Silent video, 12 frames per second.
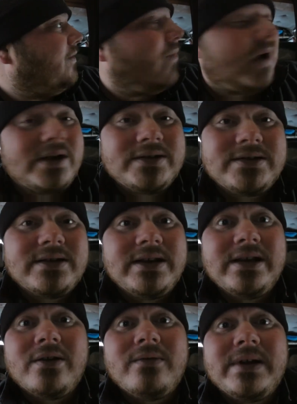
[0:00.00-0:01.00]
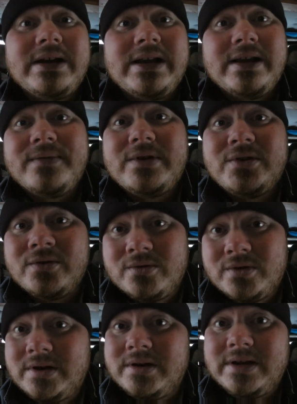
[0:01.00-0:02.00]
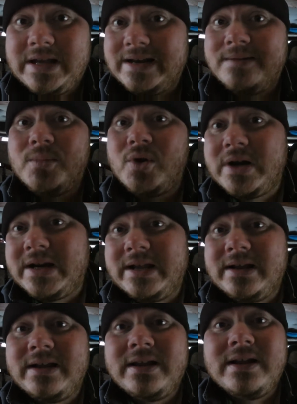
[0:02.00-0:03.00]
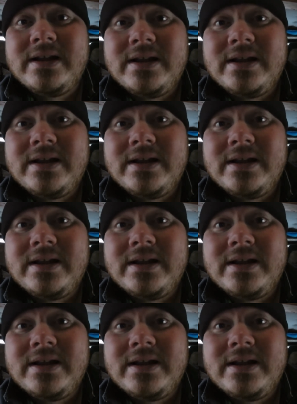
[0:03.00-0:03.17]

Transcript: was he already gave a tour in the morning,